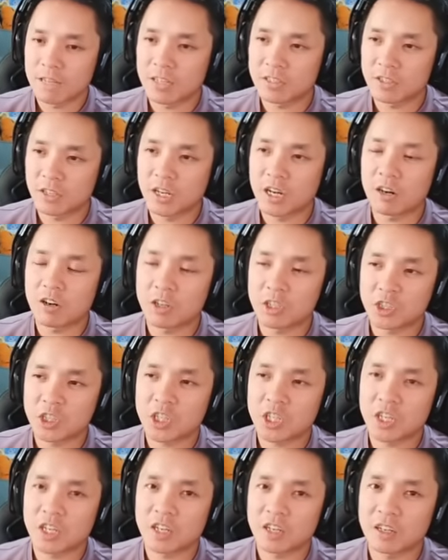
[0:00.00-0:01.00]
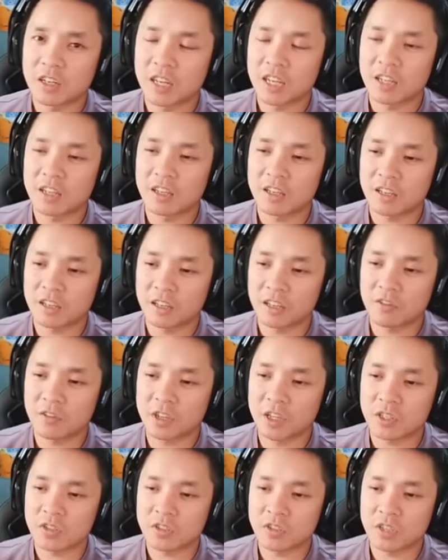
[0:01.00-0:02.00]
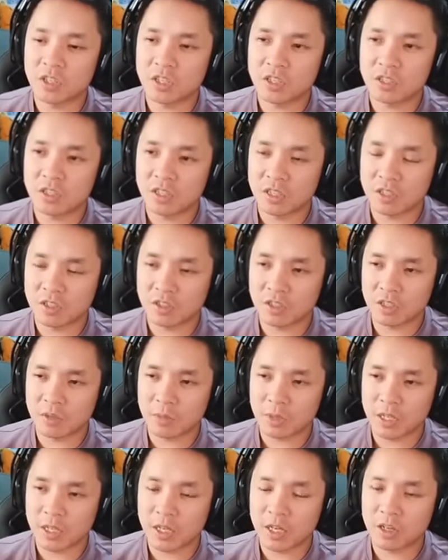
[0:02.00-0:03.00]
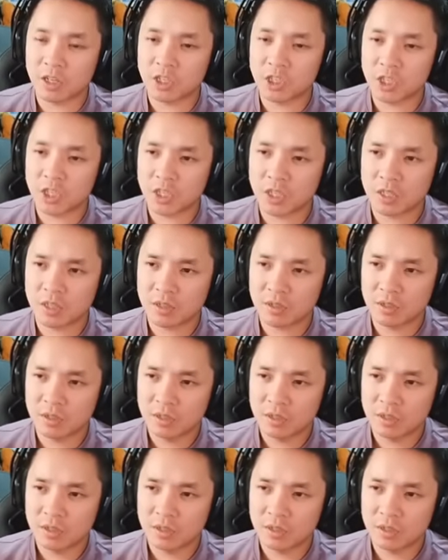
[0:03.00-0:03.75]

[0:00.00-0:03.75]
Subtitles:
It's an RNG, yeah. If you can see it, it's going to be an RNG hit.